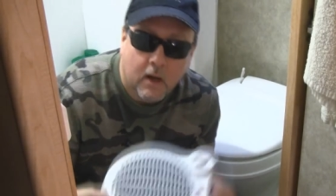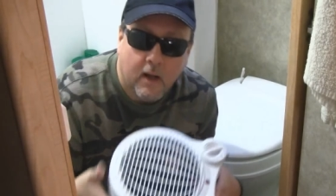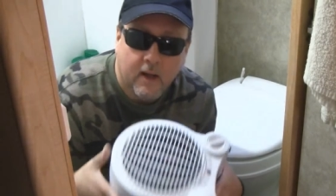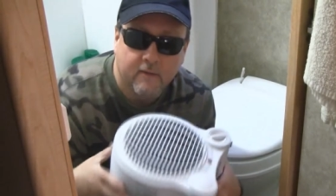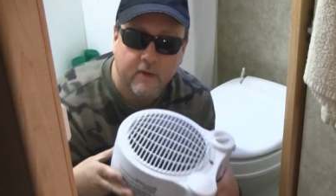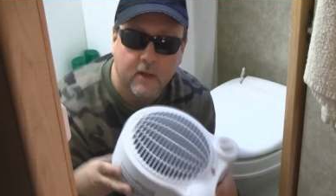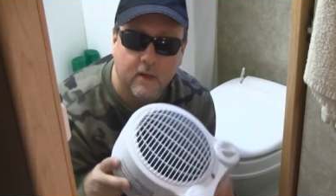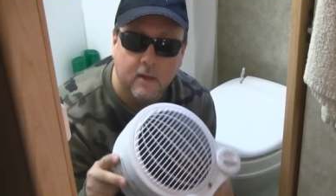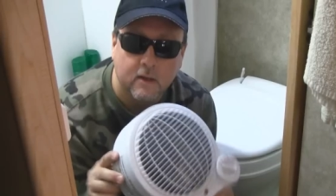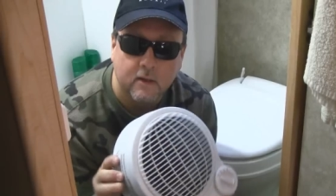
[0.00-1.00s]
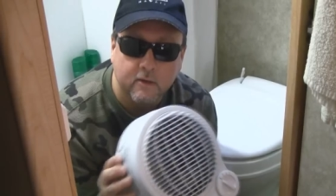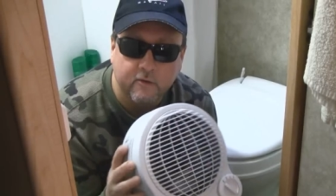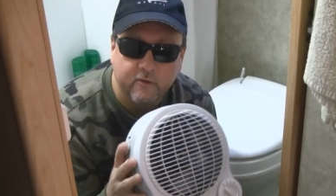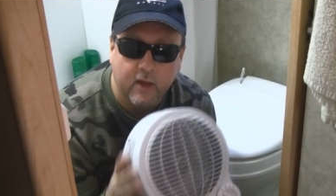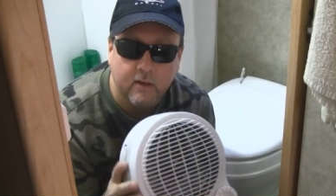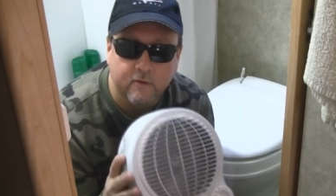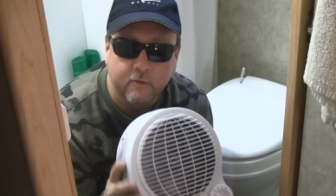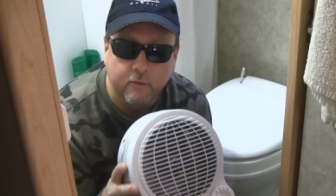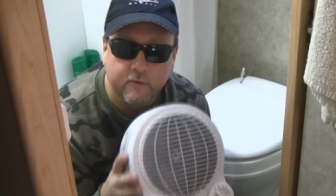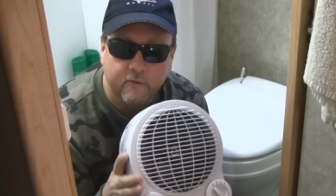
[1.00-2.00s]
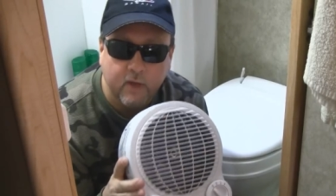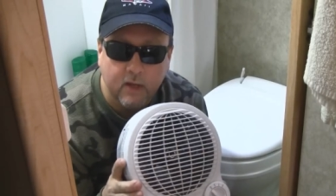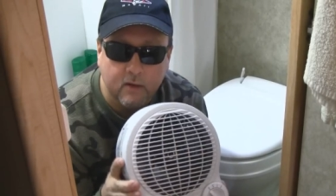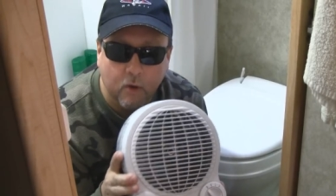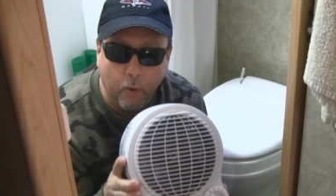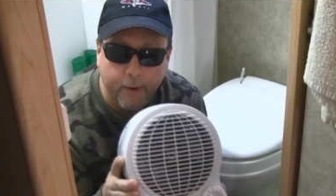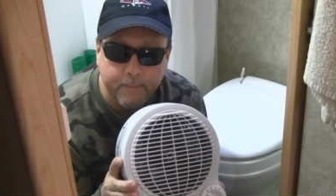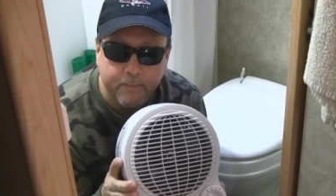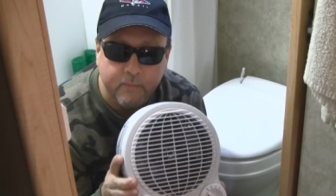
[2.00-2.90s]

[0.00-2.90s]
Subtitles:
I have a second source of heat going,